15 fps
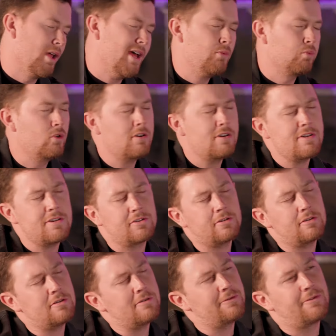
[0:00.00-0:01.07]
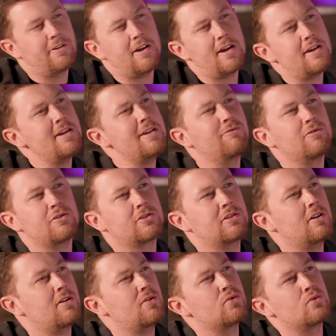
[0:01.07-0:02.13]
That was her favorite
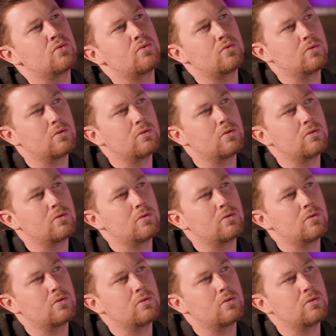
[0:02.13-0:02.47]
song.